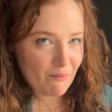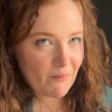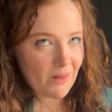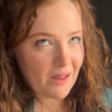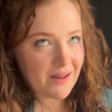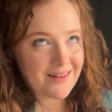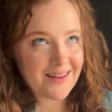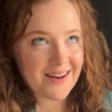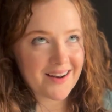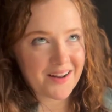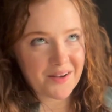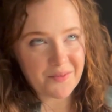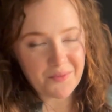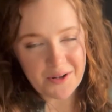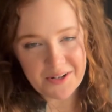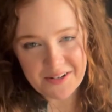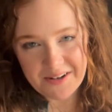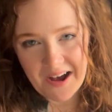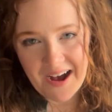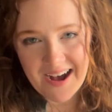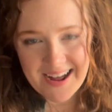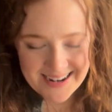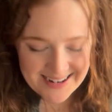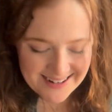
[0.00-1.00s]
Yet I will
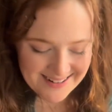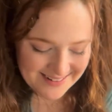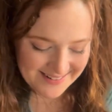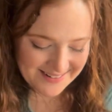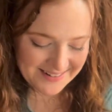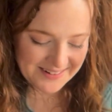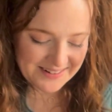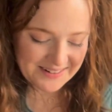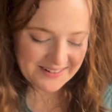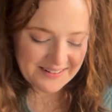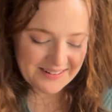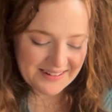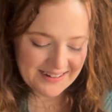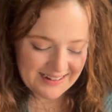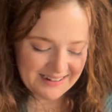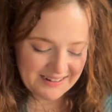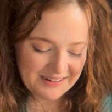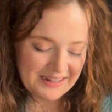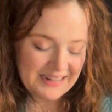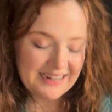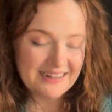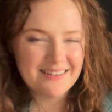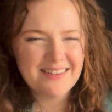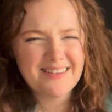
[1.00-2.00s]
not.
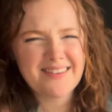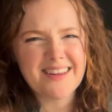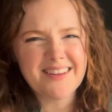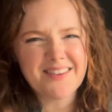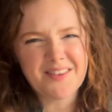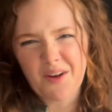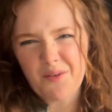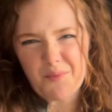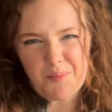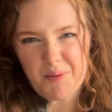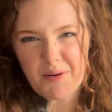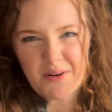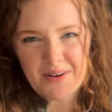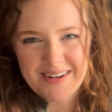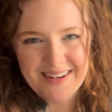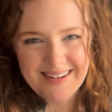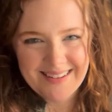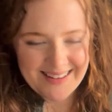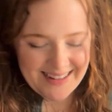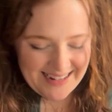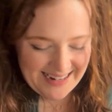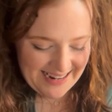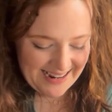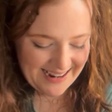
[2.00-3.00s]
It's just so
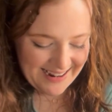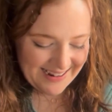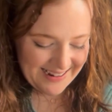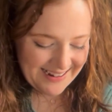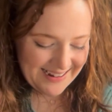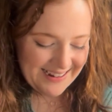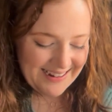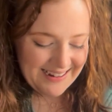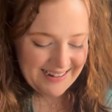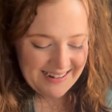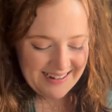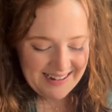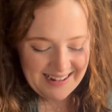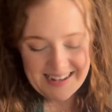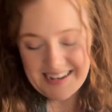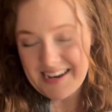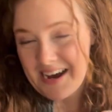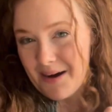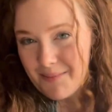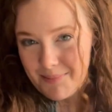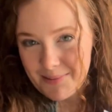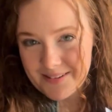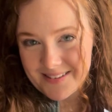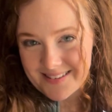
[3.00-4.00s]
prettily. He
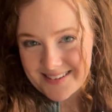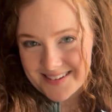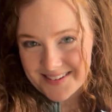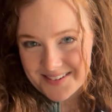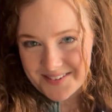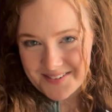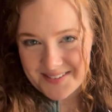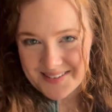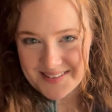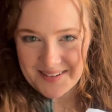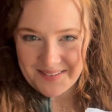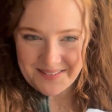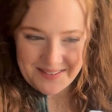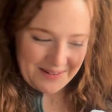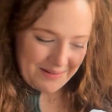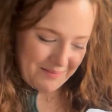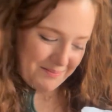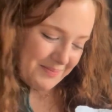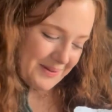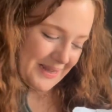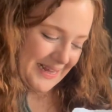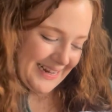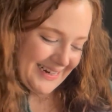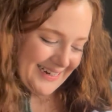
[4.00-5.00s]
couples it to his own
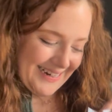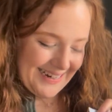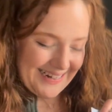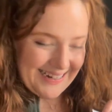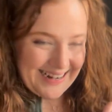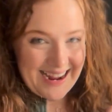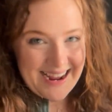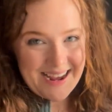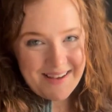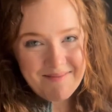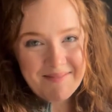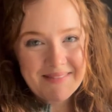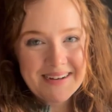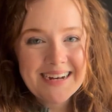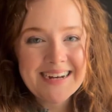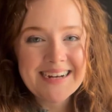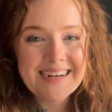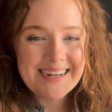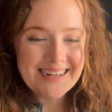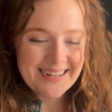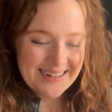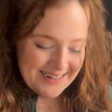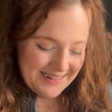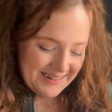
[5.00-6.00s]
complaining name.
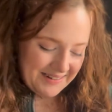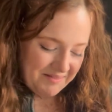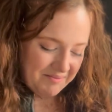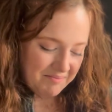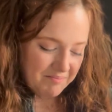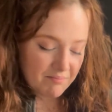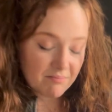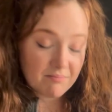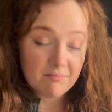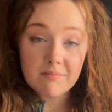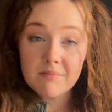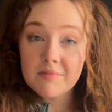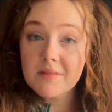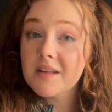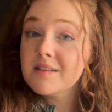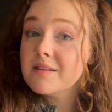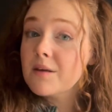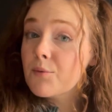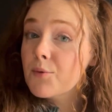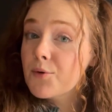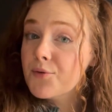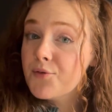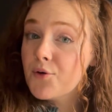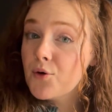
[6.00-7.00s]
Thus
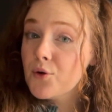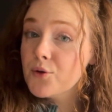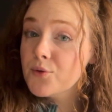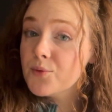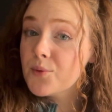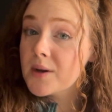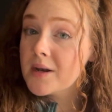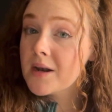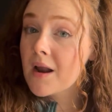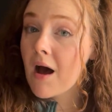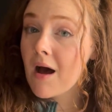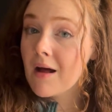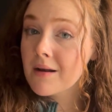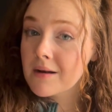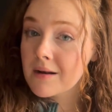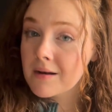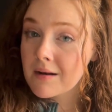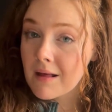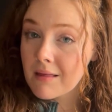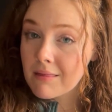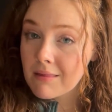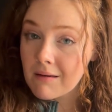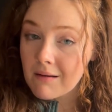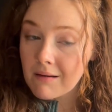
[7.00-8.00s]
I will fold one on
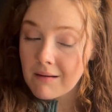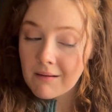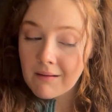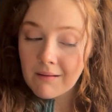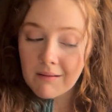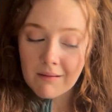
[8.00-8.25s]
another.